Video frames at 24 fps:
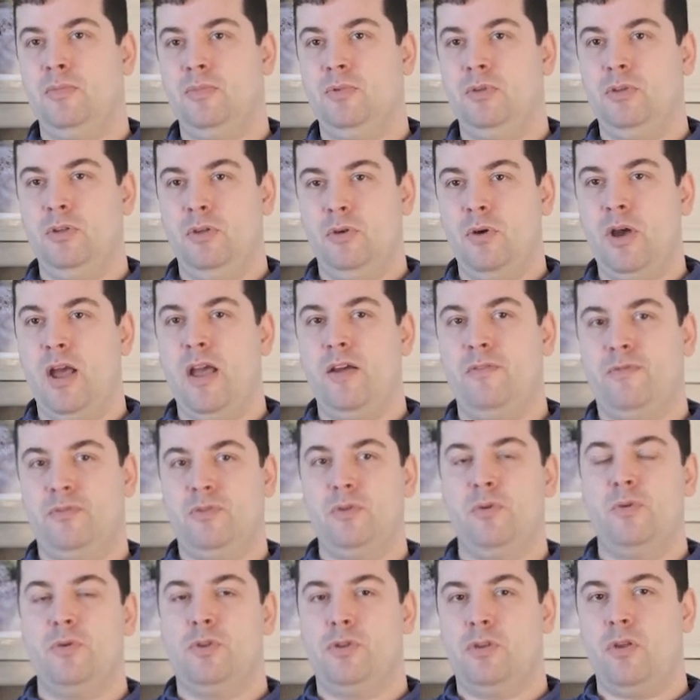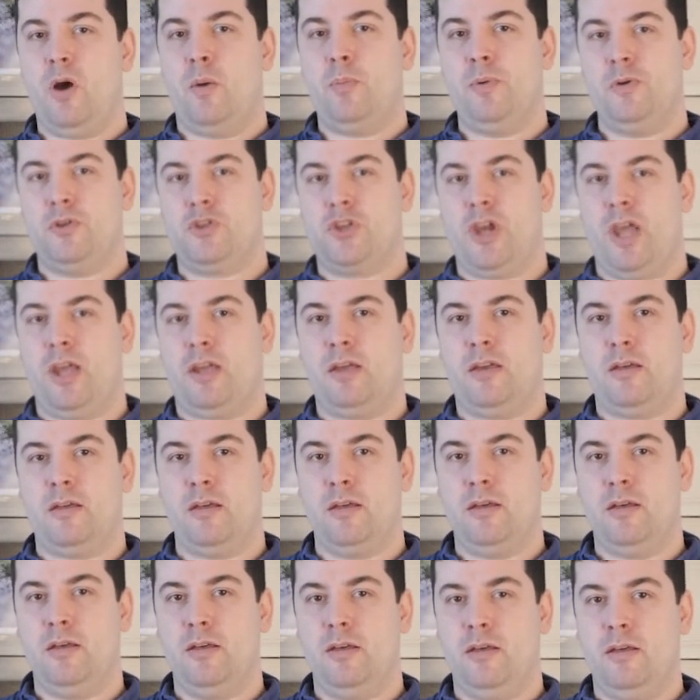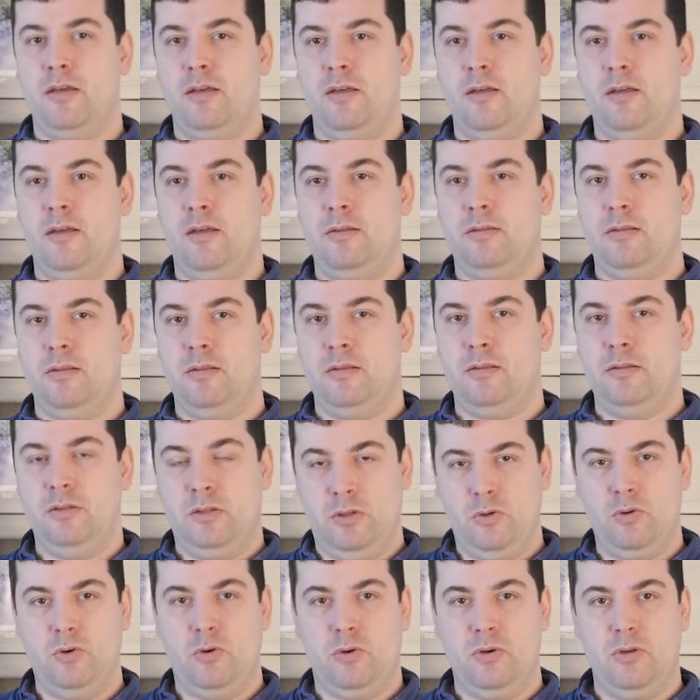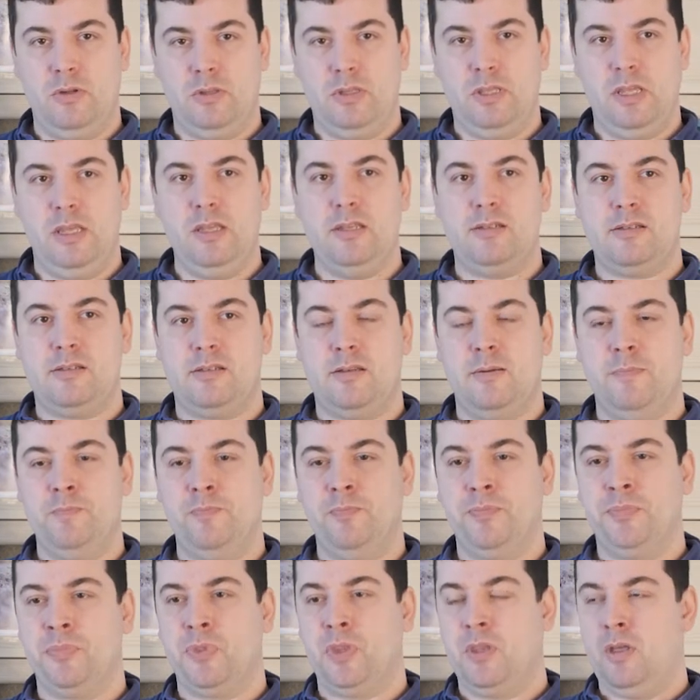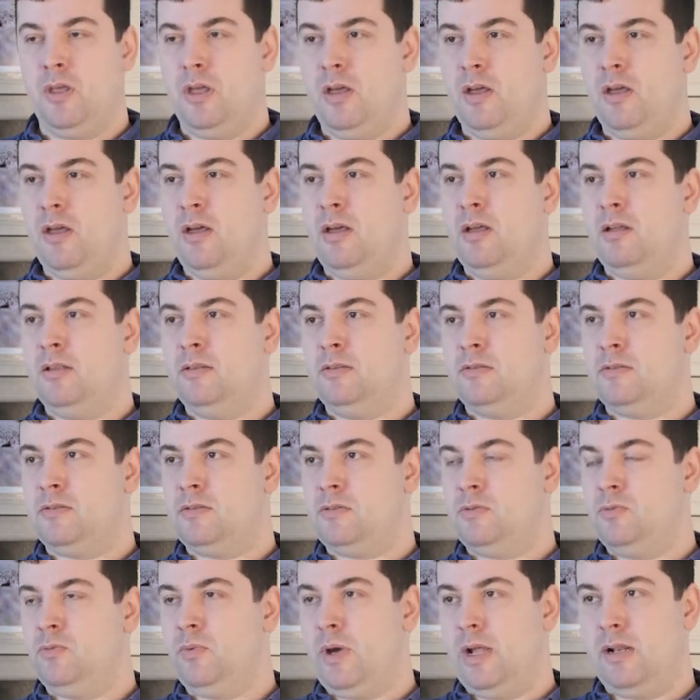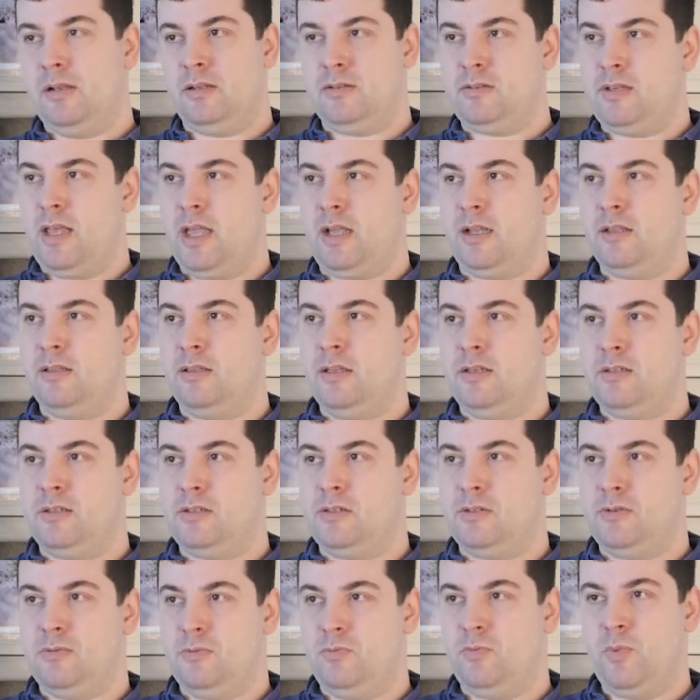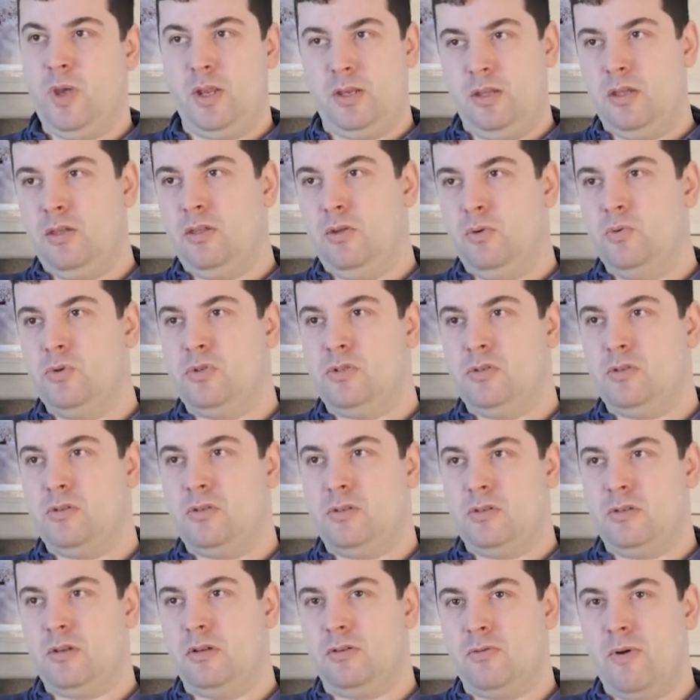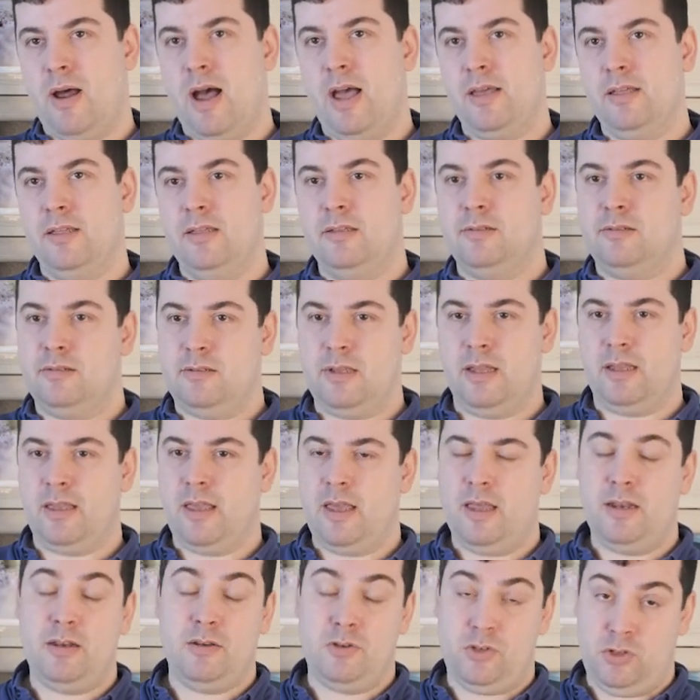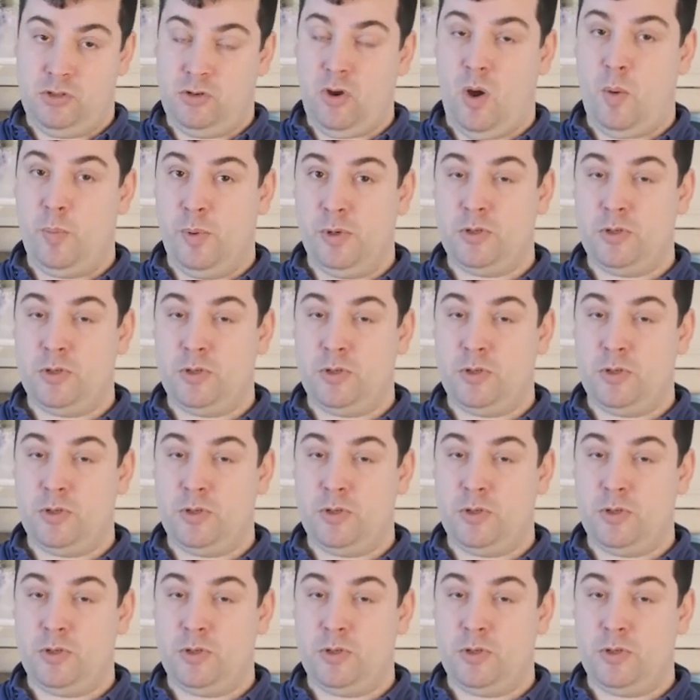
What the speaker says: You have to double check your yeast, and the second is when you use the dry yeast again, double